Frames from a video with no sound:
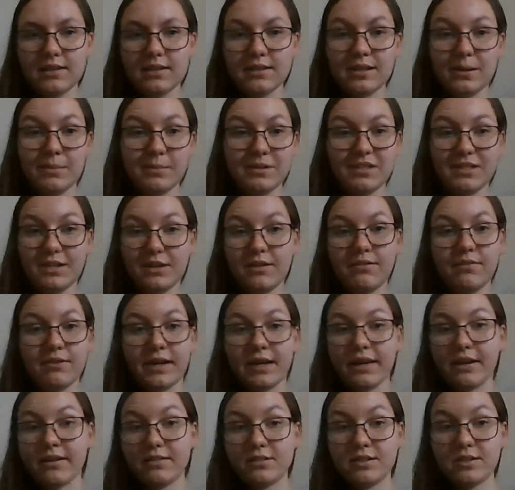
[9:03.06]
the cemetery
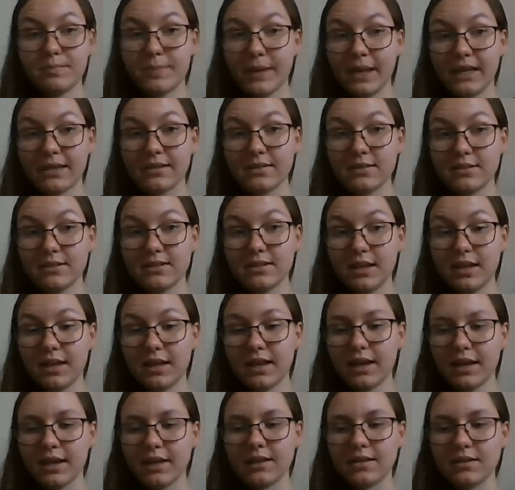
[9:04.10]
ran out of space,
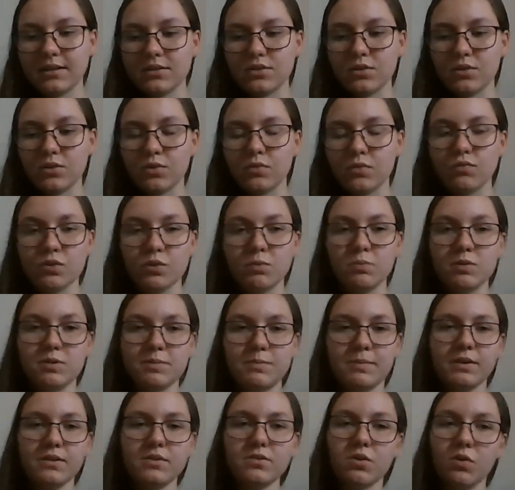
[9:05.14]
and so the room was
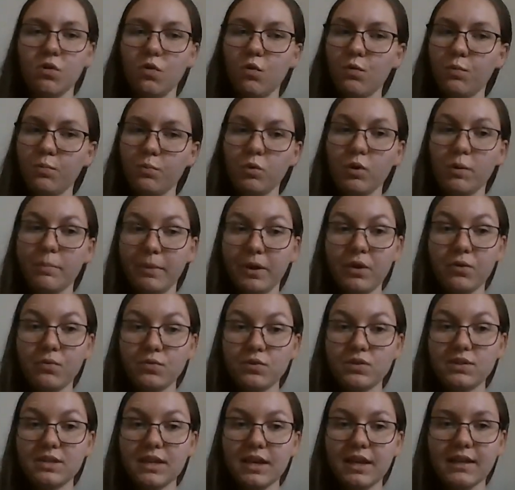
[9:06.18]
built to hold more
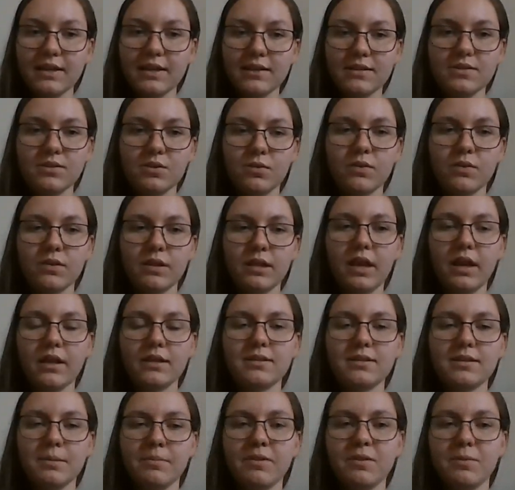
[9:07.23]
bones. And so
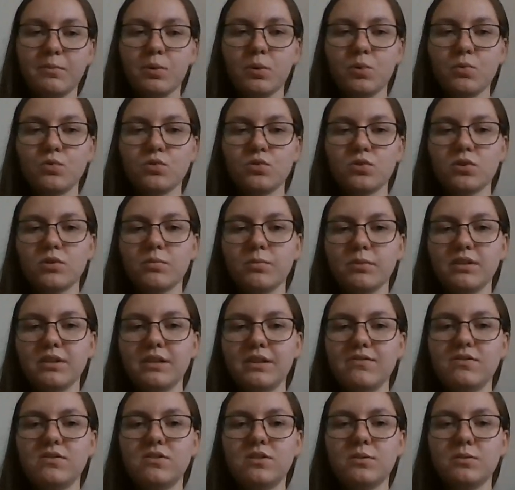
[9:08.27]
some of the bones are
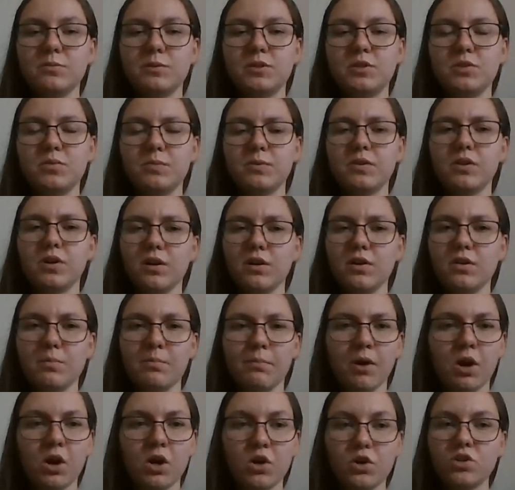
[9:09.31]
believed to belong to
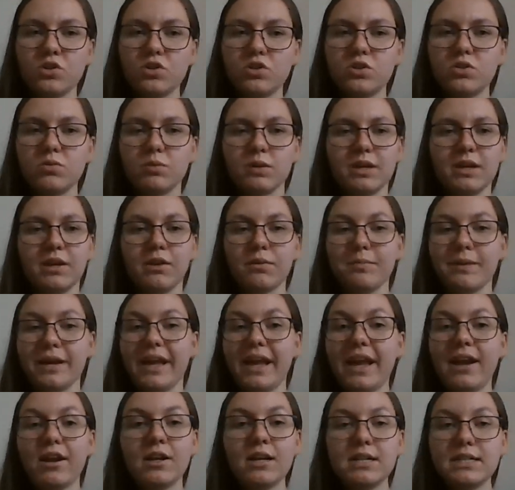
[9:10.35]
martyrs who were killed by
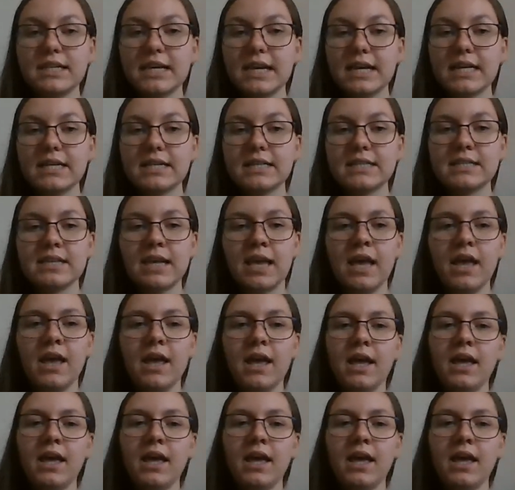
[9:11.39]
heretics,